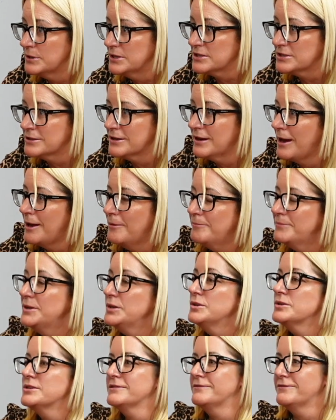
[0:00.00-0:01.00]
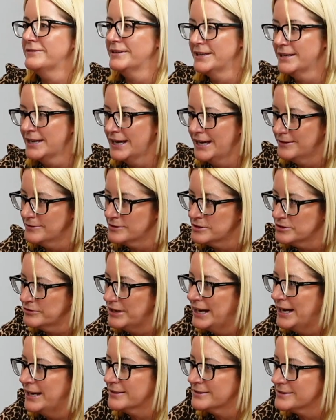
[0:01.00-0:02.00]
which beautifully
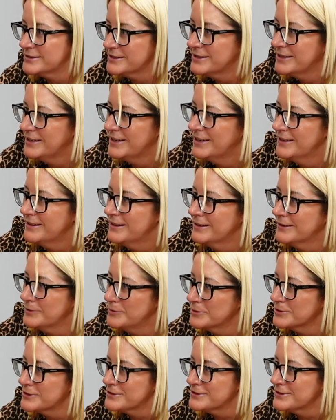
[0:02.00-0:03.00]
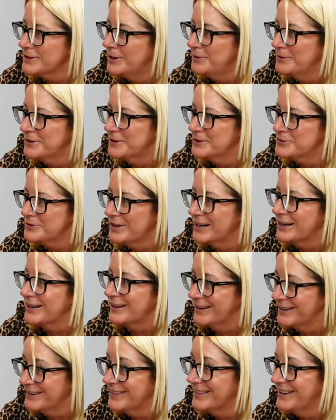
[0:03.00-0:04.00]
counteract the cortisol and
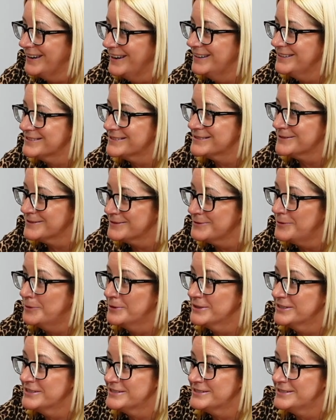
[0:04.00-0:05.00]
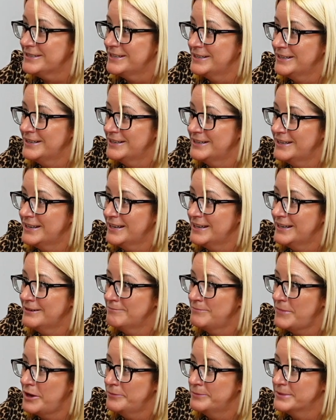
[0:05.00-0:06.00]
adrenaline that is caused
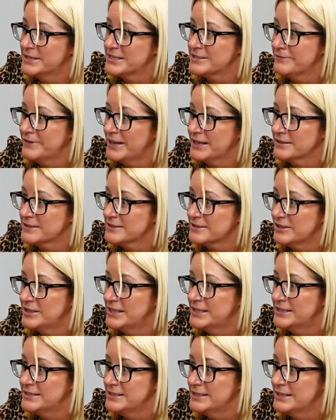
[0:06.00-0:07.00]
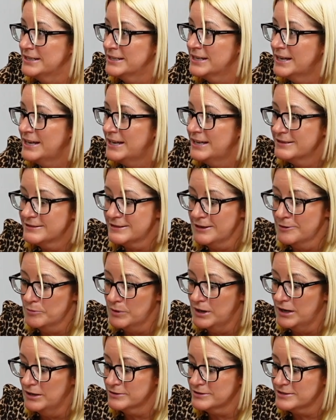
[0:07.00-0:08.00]
in moments of anxiety. So
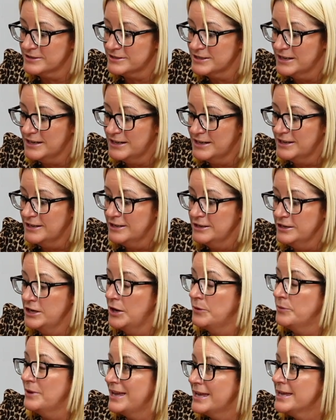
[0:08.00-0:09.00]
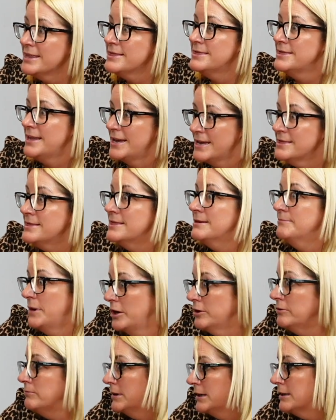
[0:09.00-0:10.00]
whilst, in the
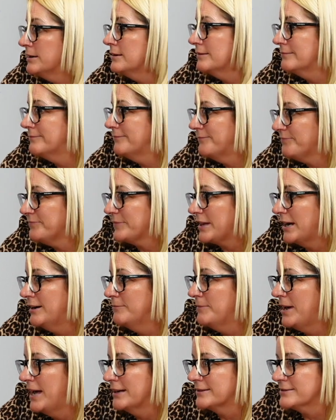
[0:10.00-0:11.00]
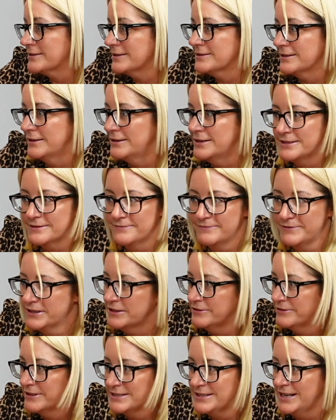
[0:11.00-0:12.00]
moment, exercise and
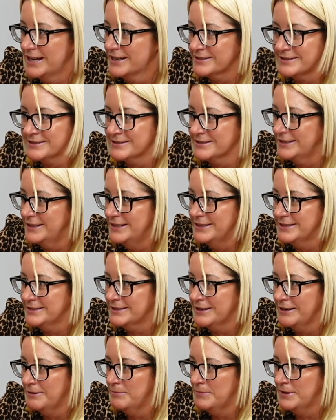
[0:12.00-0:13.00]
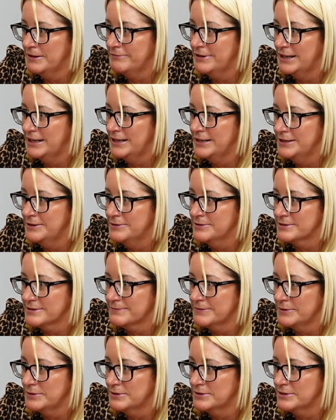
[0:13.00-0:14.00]
vigorous exercise can be really
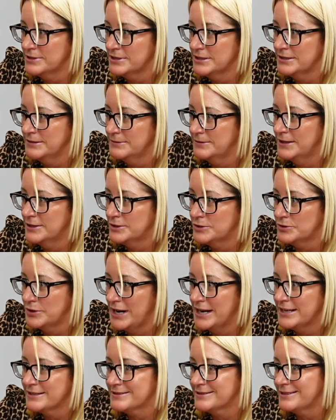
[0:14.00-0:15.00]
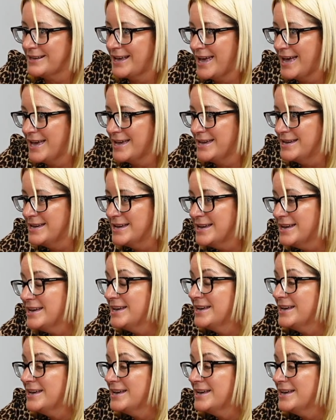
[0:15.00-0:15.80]
useful to address a